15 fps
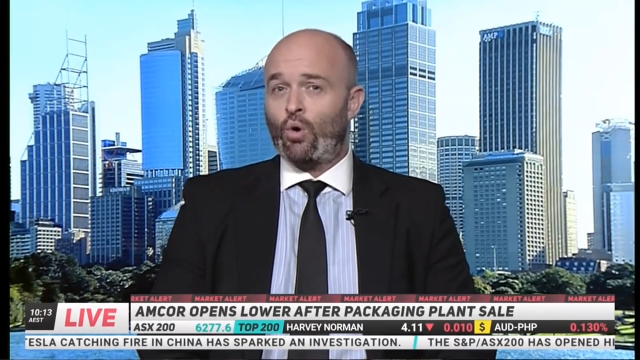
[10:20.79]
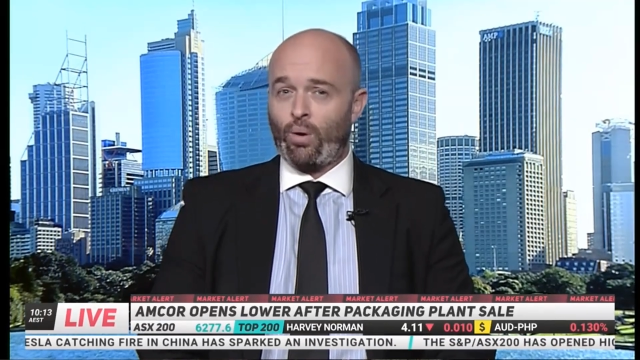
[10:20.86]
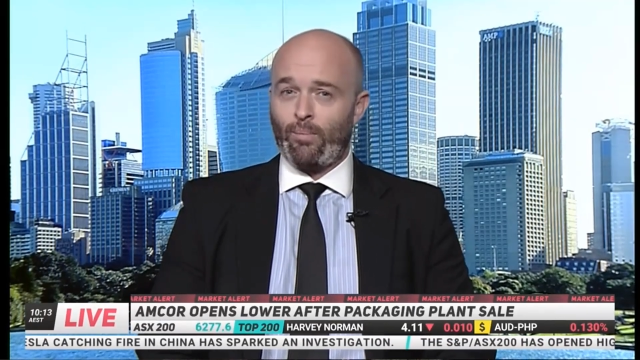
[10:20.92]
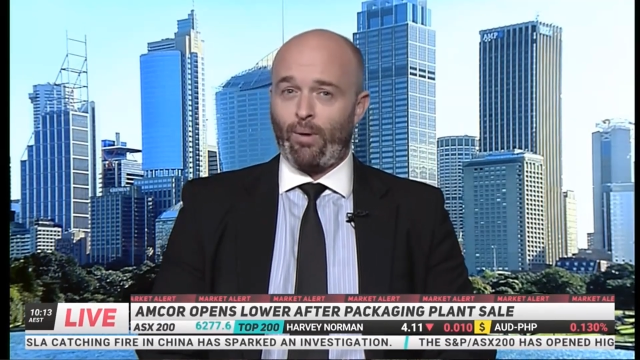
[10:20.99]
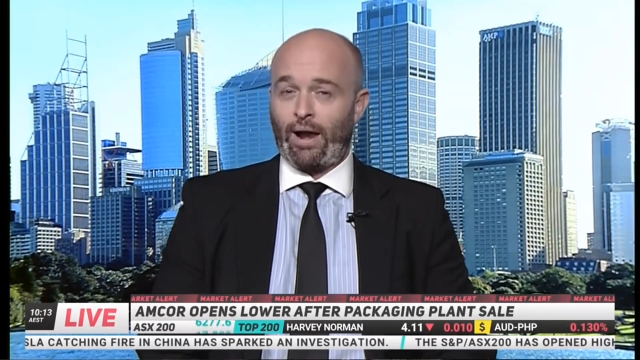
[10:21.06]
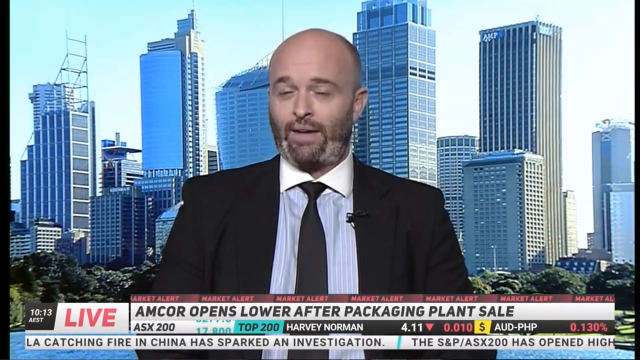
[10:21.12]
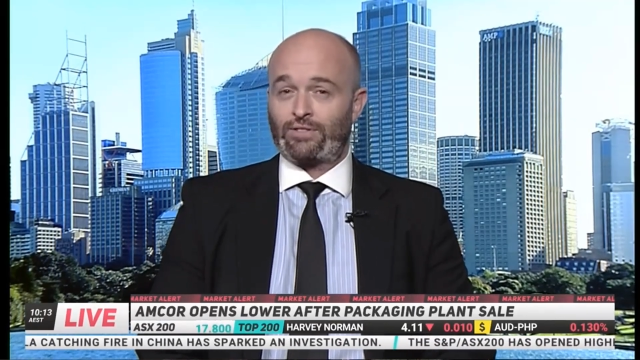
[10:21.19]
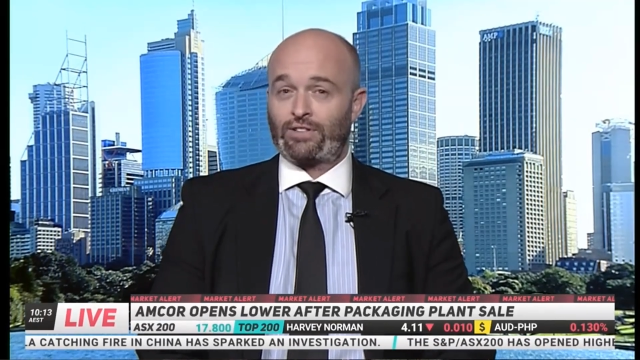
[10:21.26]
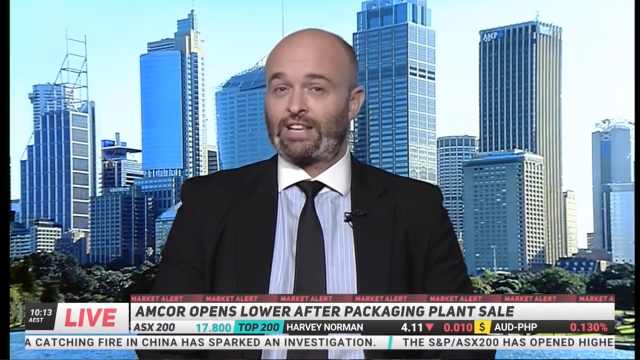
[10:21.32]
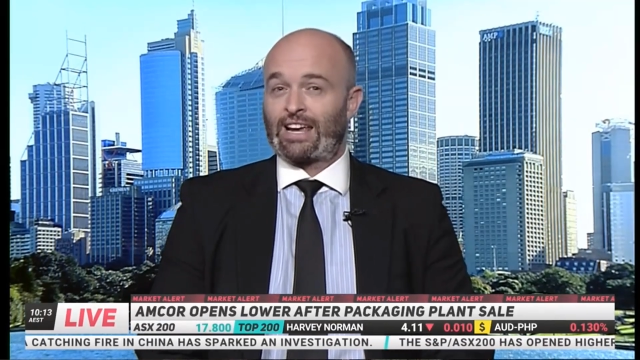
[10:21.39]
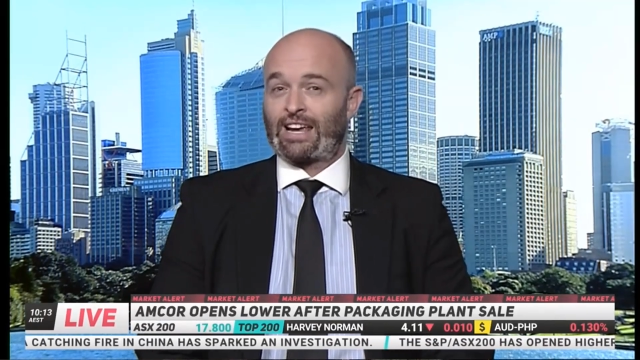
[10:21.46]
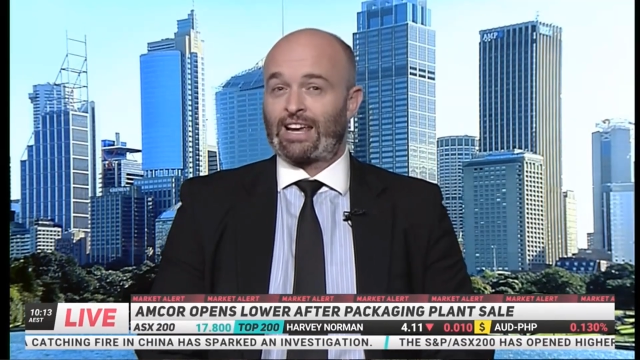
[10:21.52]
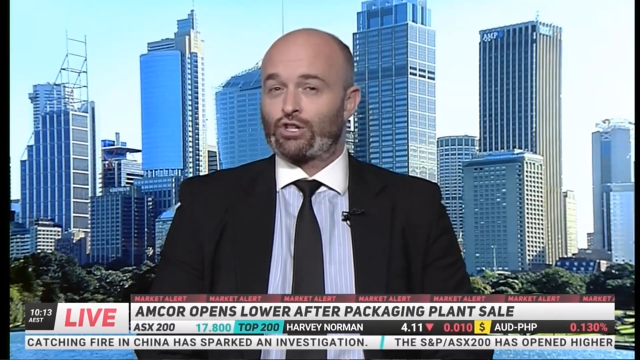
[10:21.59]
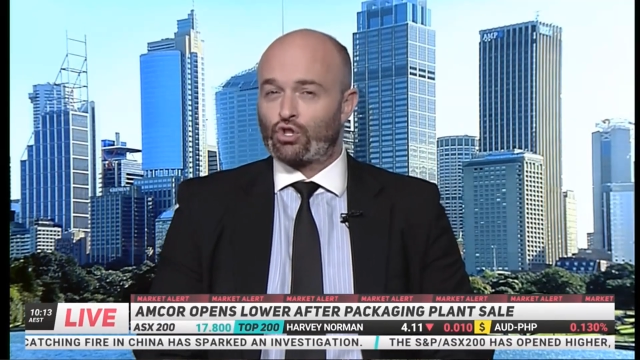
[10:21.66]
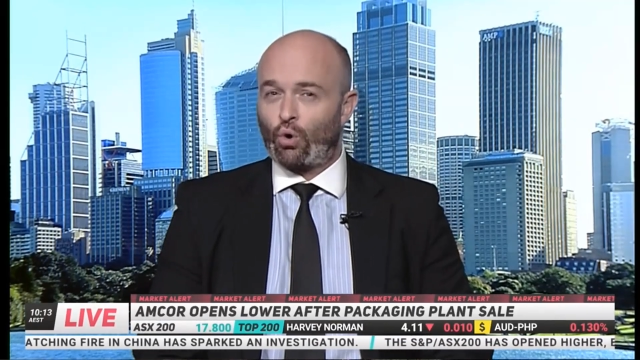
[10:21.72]
we might have to
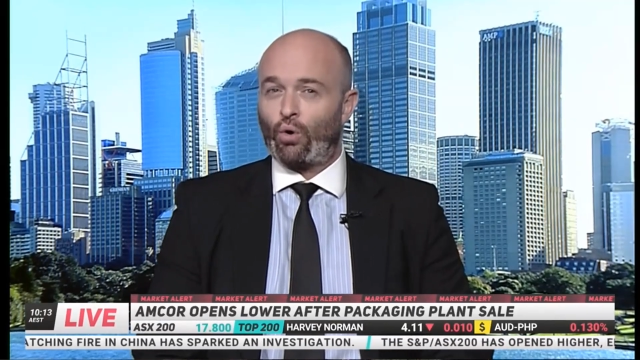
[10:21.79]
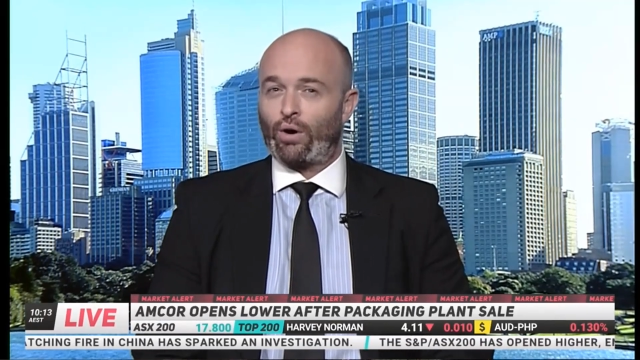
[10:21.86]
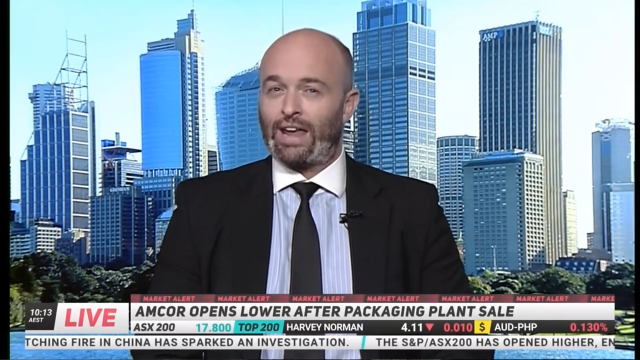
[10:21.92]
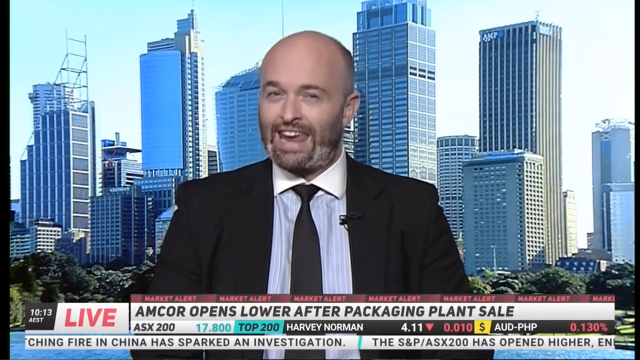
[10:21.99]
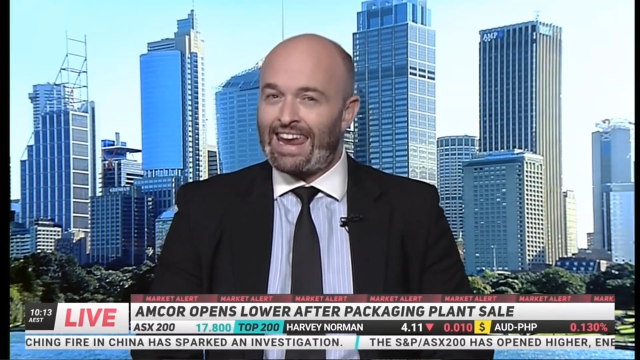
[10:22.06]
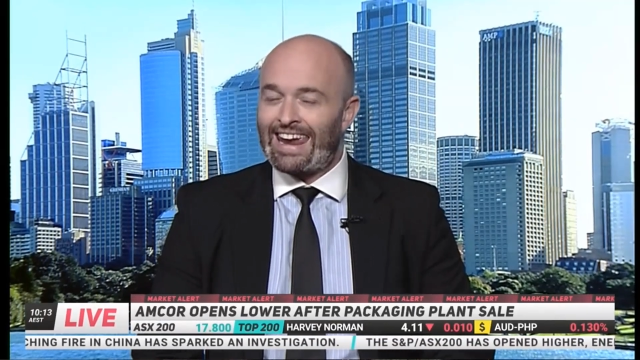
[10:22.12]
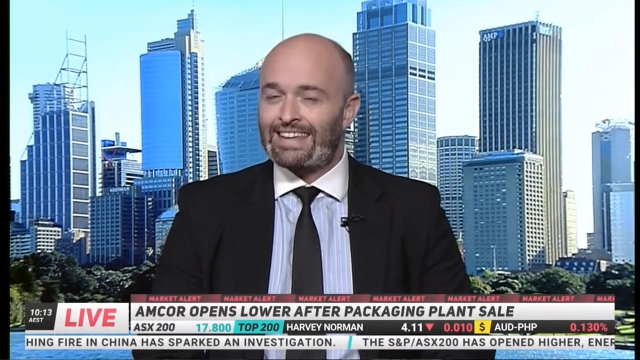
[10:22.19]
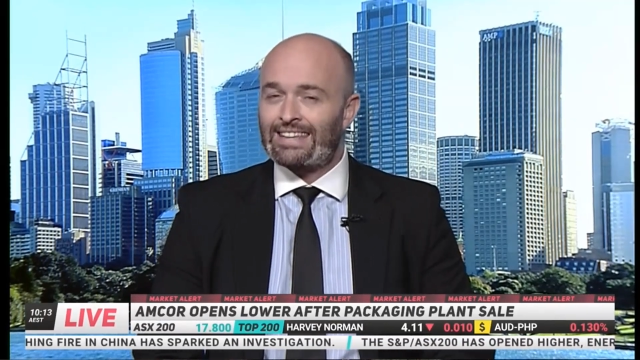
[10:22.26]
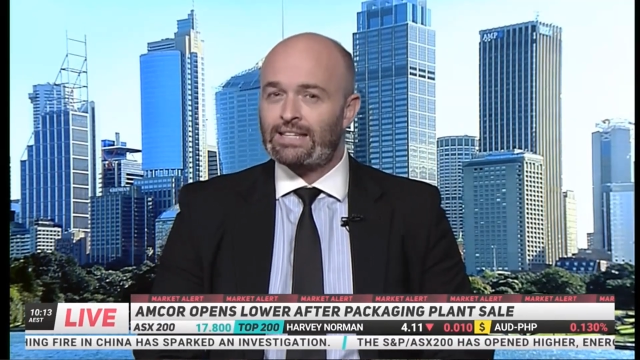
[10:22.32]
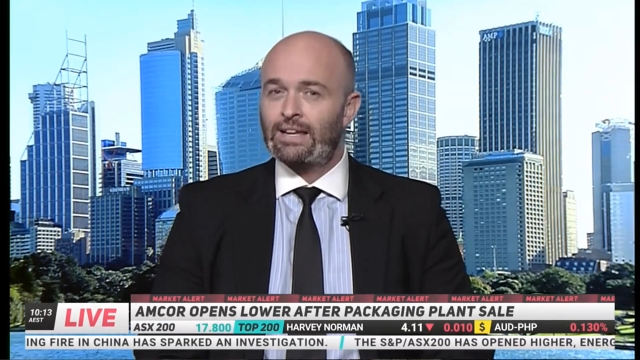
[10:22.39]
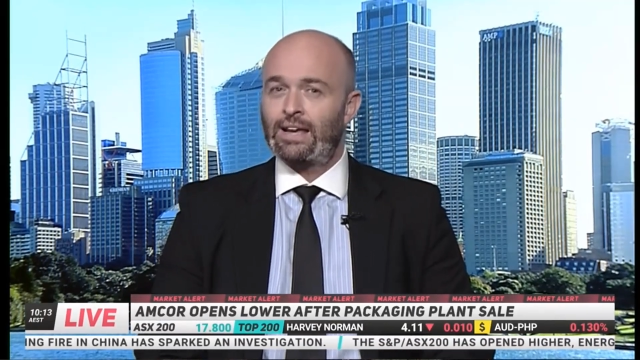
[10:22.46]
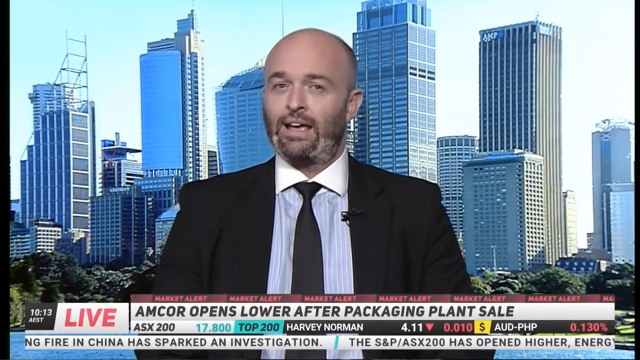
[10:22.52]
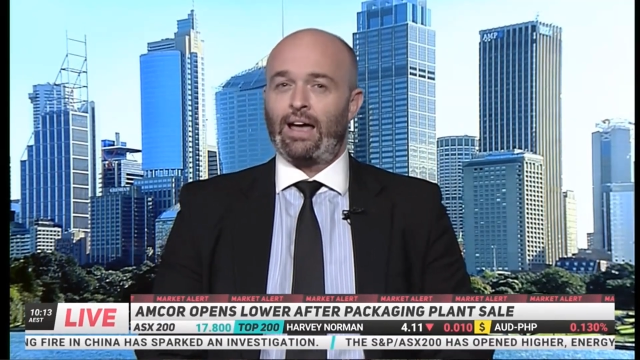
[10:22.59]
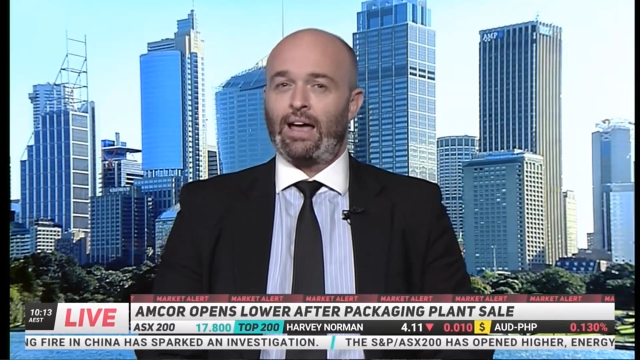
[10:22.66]
take a short hit